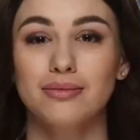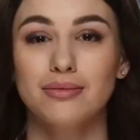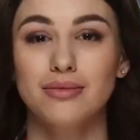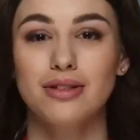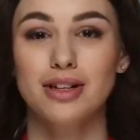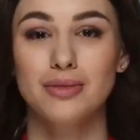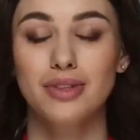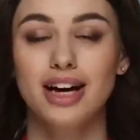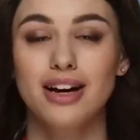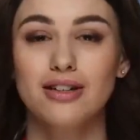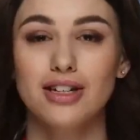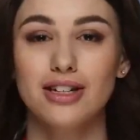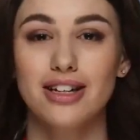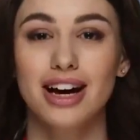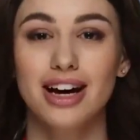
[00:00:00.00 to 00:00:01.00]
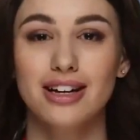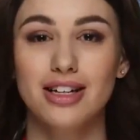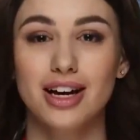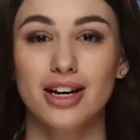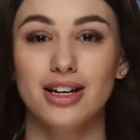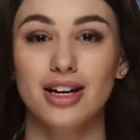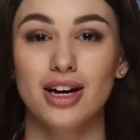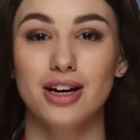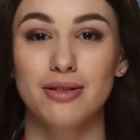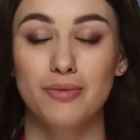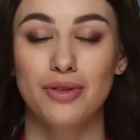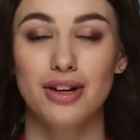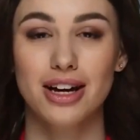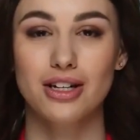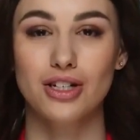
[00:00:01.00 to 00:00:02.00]
The matchstat.com
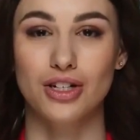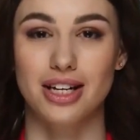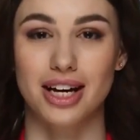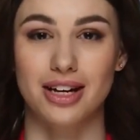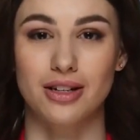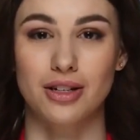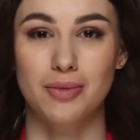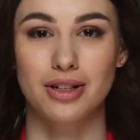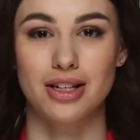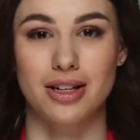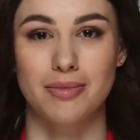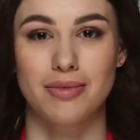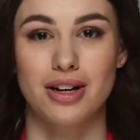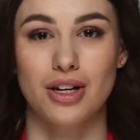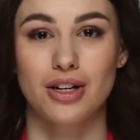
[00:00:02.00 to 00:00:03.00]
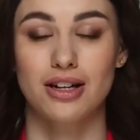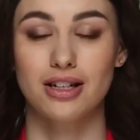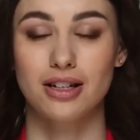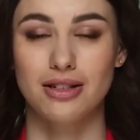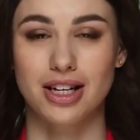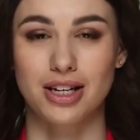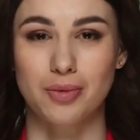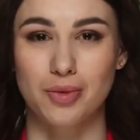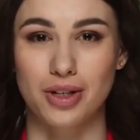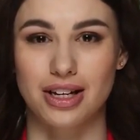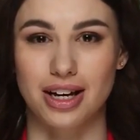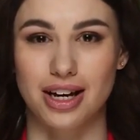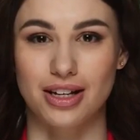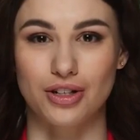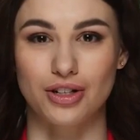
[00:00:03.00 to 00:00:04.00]
prediction algorithm uses about
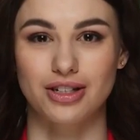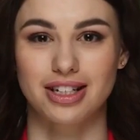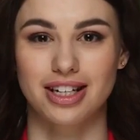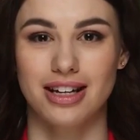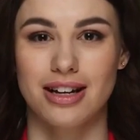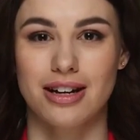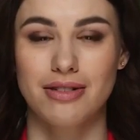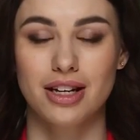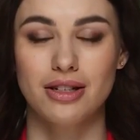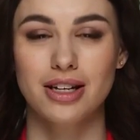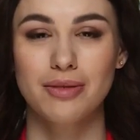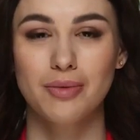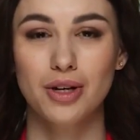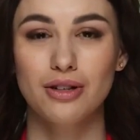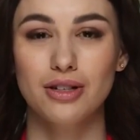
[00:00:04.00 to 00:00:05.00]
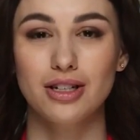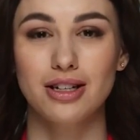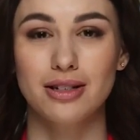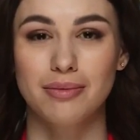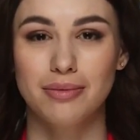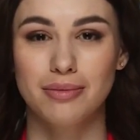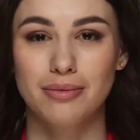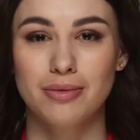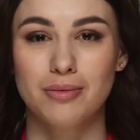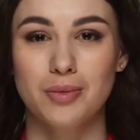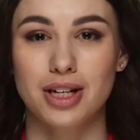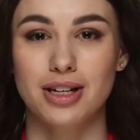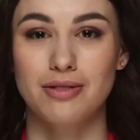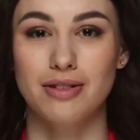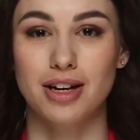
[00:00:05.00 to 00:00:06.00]
190 variables.
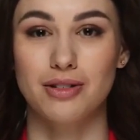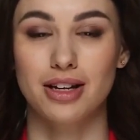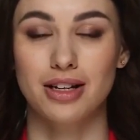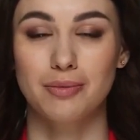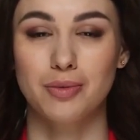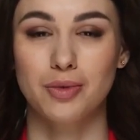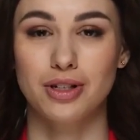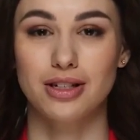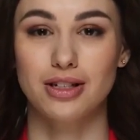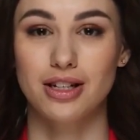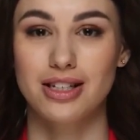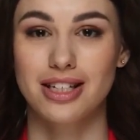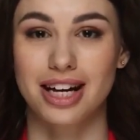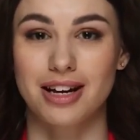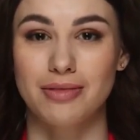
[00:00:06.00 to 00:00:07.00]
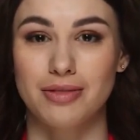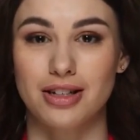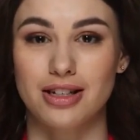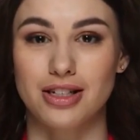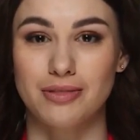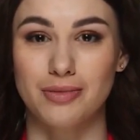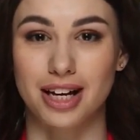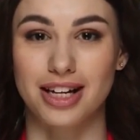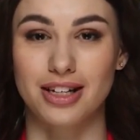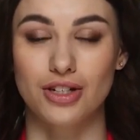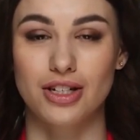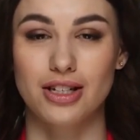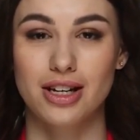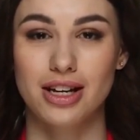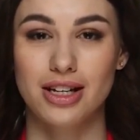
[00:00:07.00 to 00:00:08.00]
One very important stat for this match
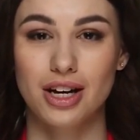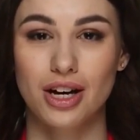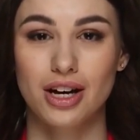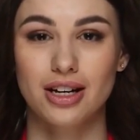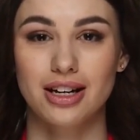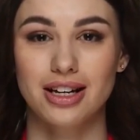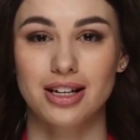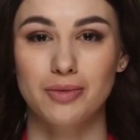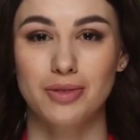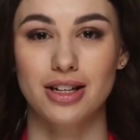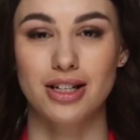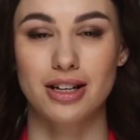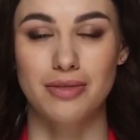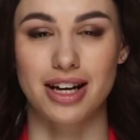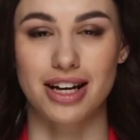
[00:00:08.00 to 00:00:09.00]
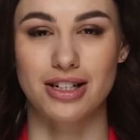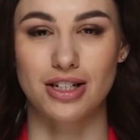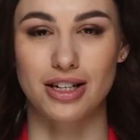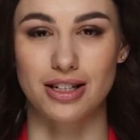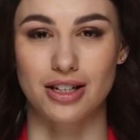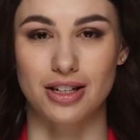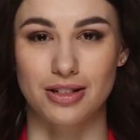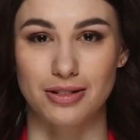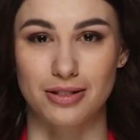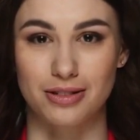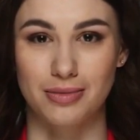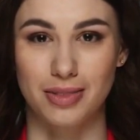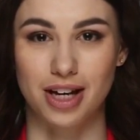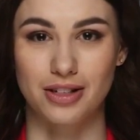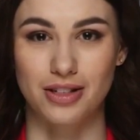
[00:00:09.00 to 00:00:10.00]
is on hard. In recent matches,
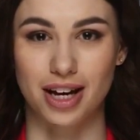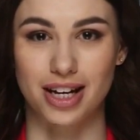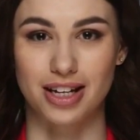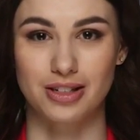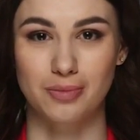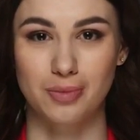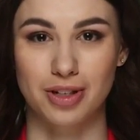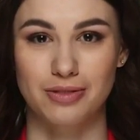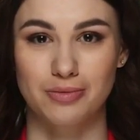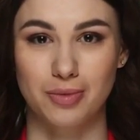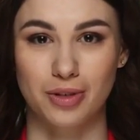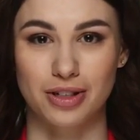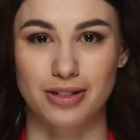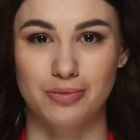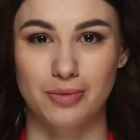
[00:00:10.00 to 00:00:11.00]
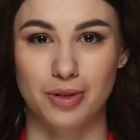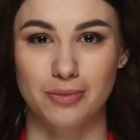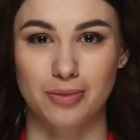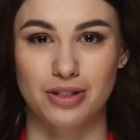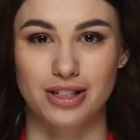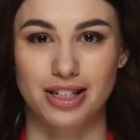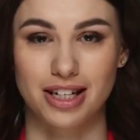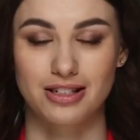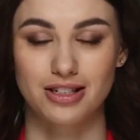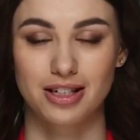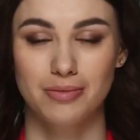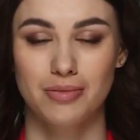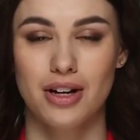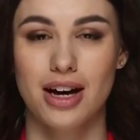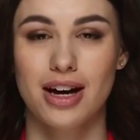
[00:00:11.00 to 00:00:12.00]
Pera has won 44%
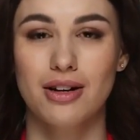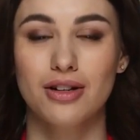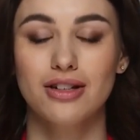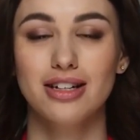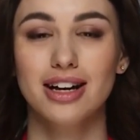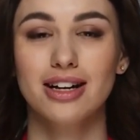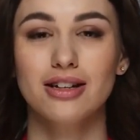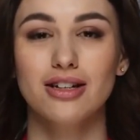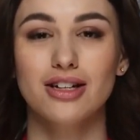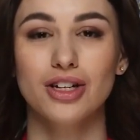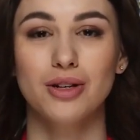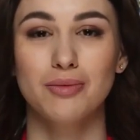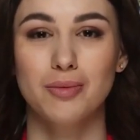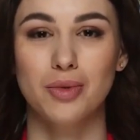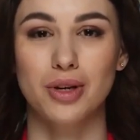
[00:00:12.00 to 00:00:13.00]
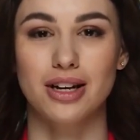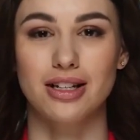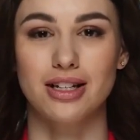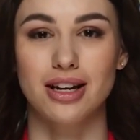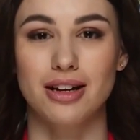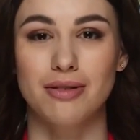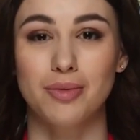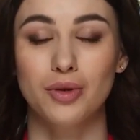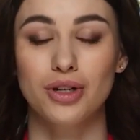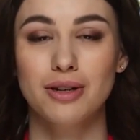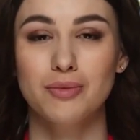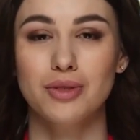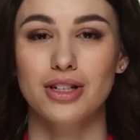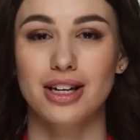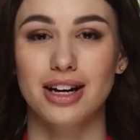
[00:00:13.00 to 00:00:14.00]
of her own second serve points and
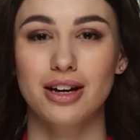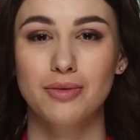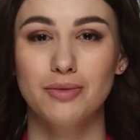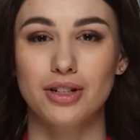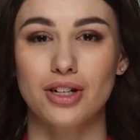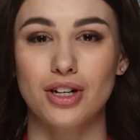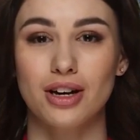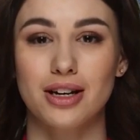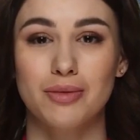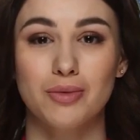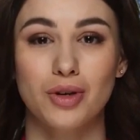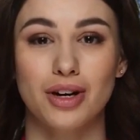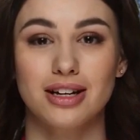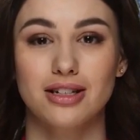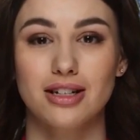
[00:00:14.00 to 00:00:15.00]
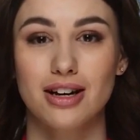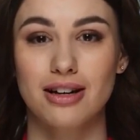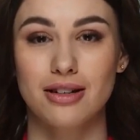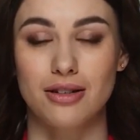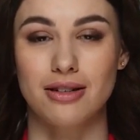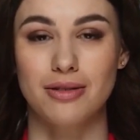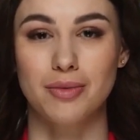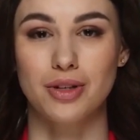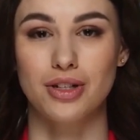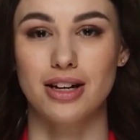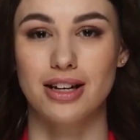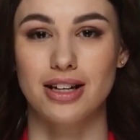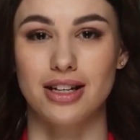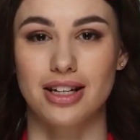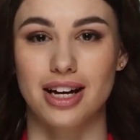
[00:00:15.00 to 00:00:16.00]
40% of return points,
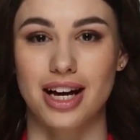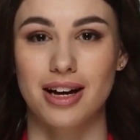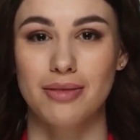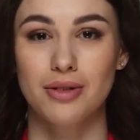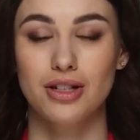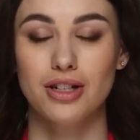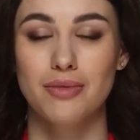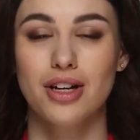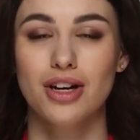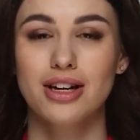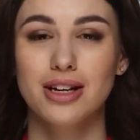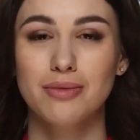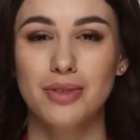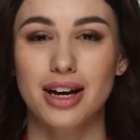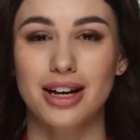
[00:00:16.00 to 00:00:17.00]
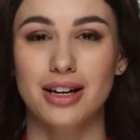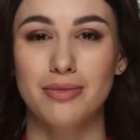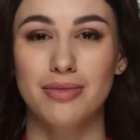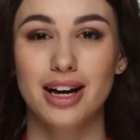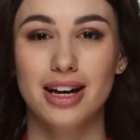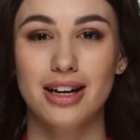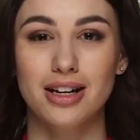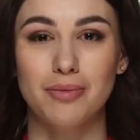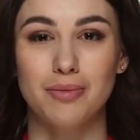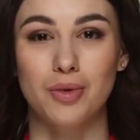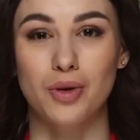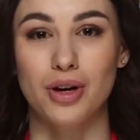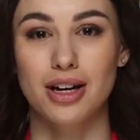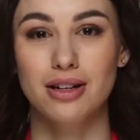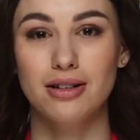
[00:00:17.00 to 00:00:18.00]
versus an average opponent rank of
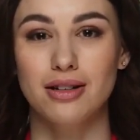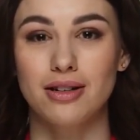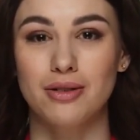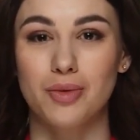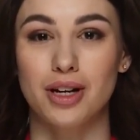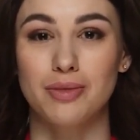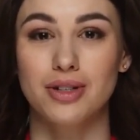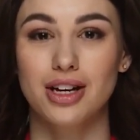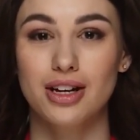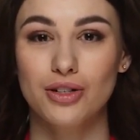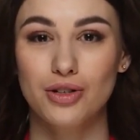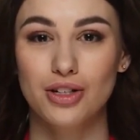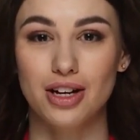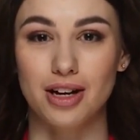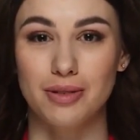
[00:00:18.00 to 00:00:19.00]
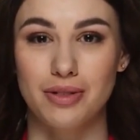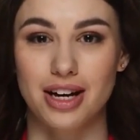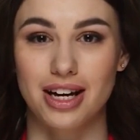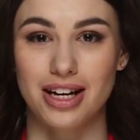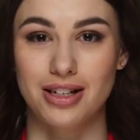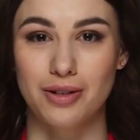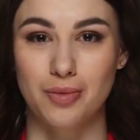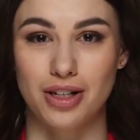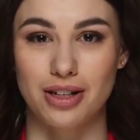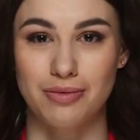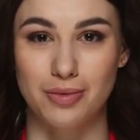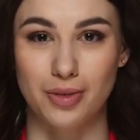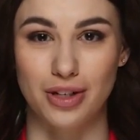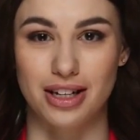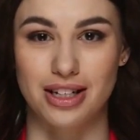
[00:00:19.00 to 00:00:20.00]
94, while Vondrousova has won
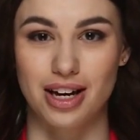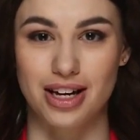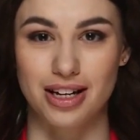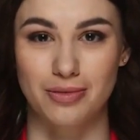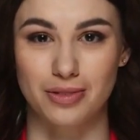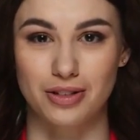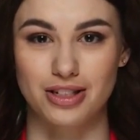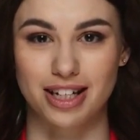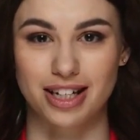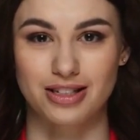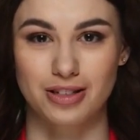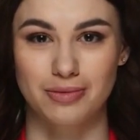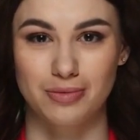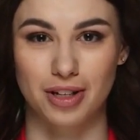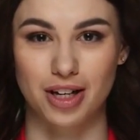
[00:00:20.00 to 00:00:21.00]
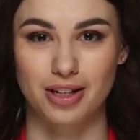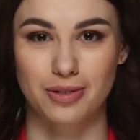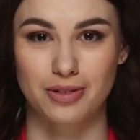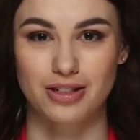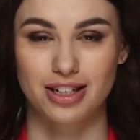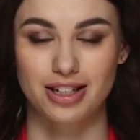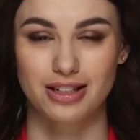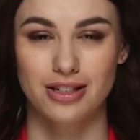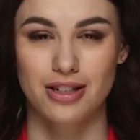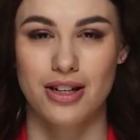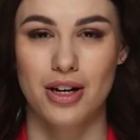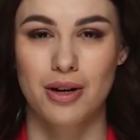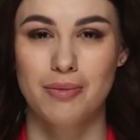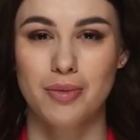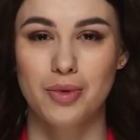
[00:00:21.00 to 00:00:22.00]
49% of her own second
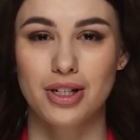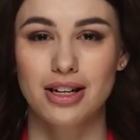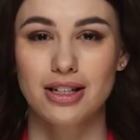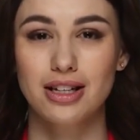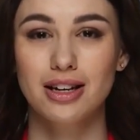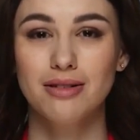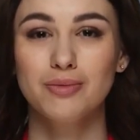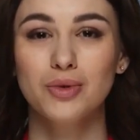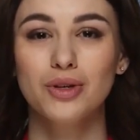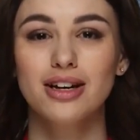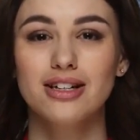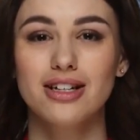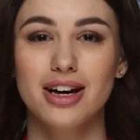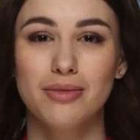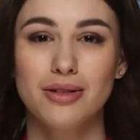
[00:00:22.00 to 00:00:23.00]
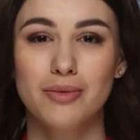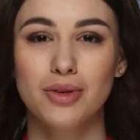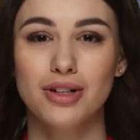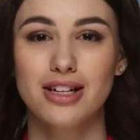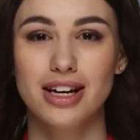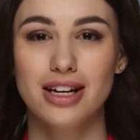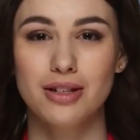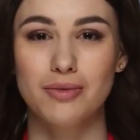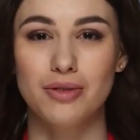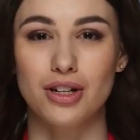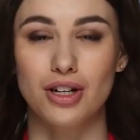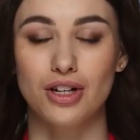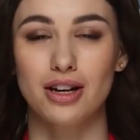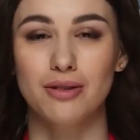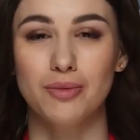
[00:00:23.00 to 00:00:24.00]
serve points and 47% of
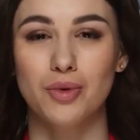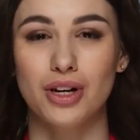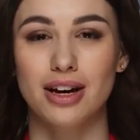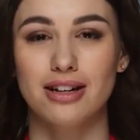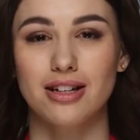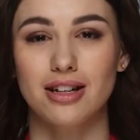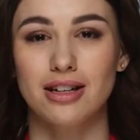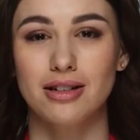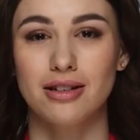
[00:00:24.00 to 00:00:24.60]
return points,